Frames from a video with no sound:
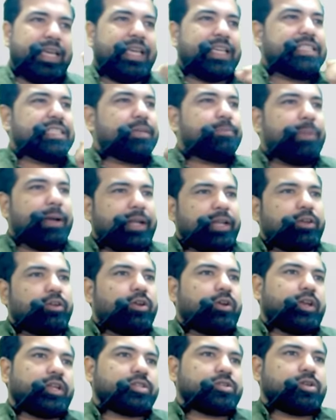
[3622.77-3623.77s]
Is it betting
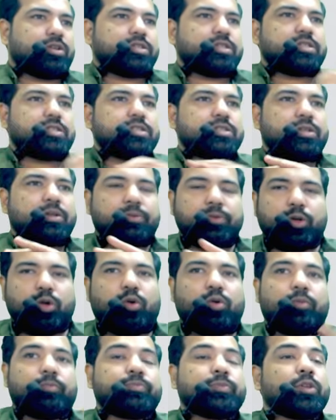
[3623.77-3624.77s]
on race horses?
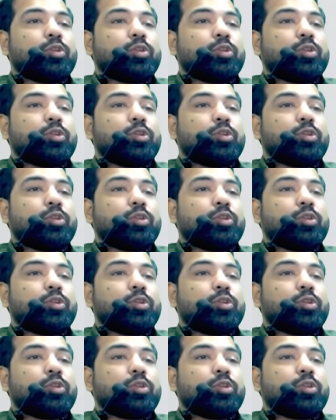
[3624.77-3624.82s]
No.